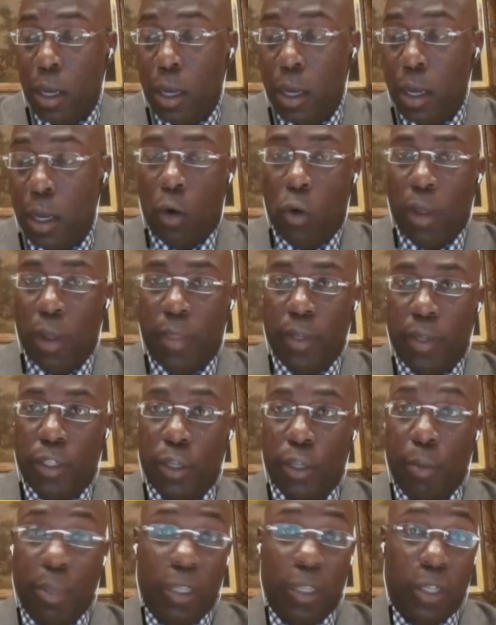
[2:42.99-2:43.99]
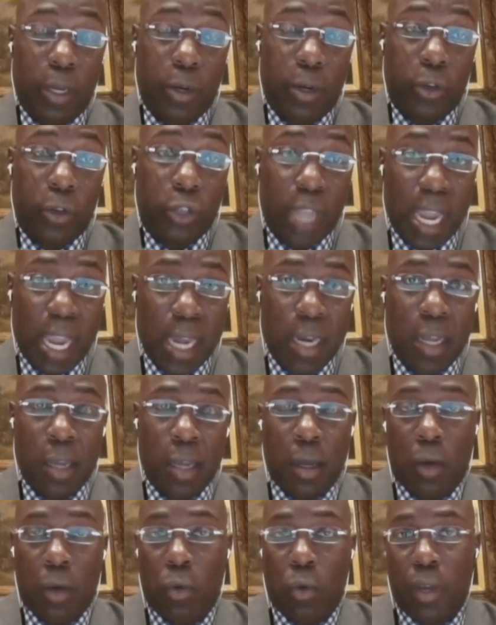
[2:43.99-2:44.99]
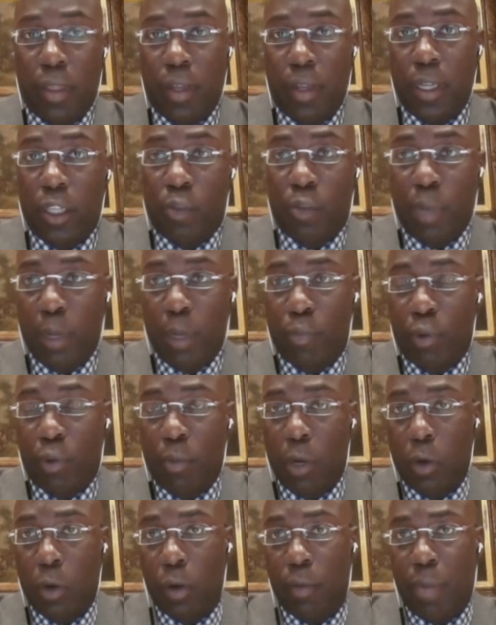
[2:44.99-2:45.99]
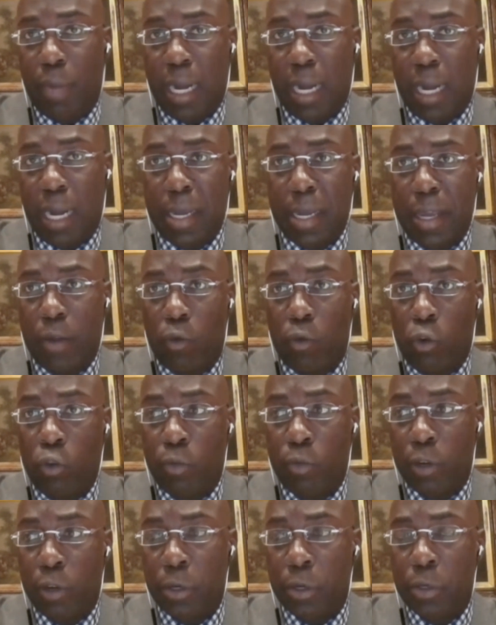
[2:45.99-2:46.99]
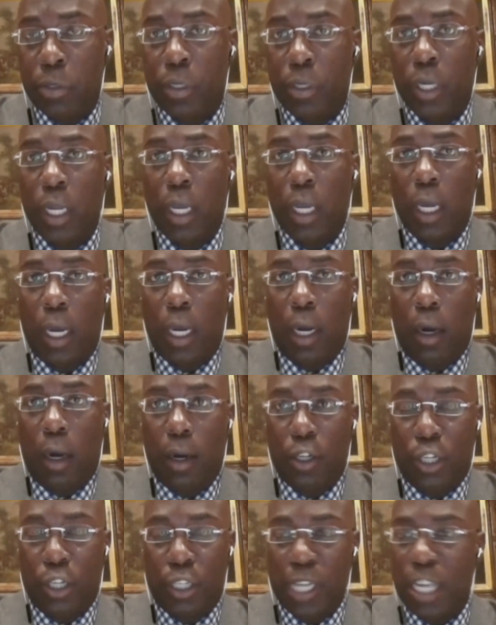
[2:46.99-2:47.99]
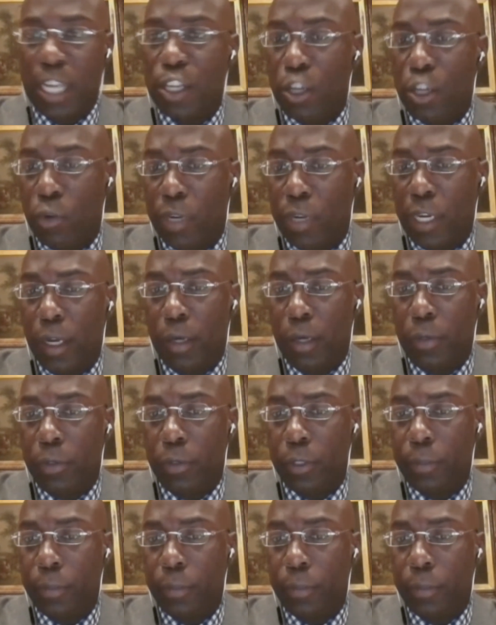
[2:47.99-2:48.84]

or whether it's a misunderstanding, or whether it's been promoted by rumors or just innuendos.